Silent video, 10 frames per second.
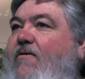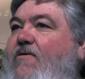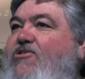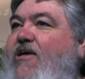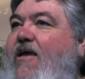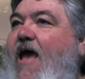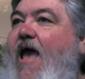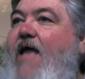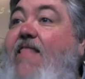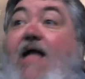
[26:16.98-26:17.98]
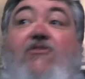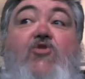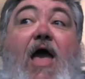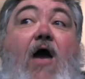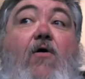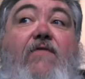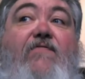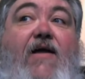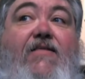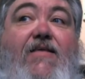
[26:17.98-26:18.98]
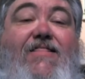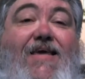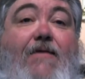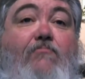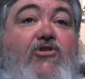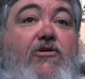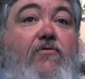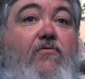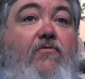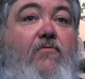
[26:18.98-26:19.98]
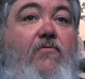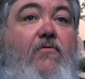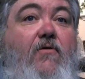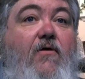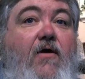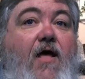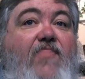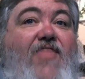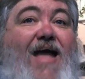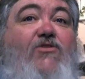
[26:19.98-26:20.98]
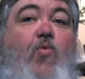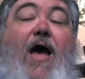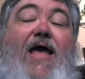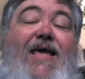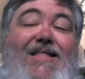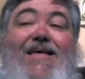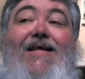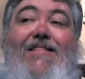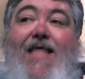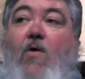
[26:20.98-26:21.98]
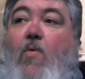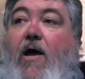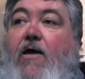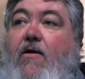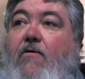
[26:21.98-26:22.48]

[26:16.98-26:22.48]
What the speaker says: See, and that's how it affected them too. That's why he did it that way.